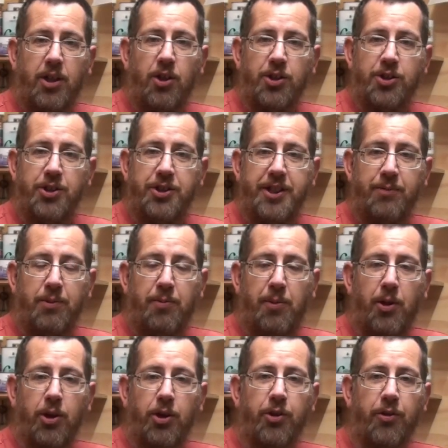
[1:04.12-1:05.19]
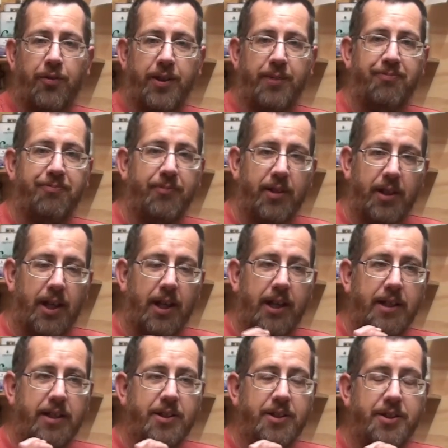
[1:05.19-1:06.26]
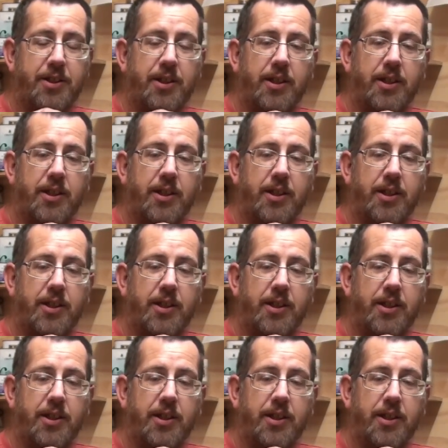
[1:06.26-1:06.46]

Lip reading: clocks I did with pyrography, and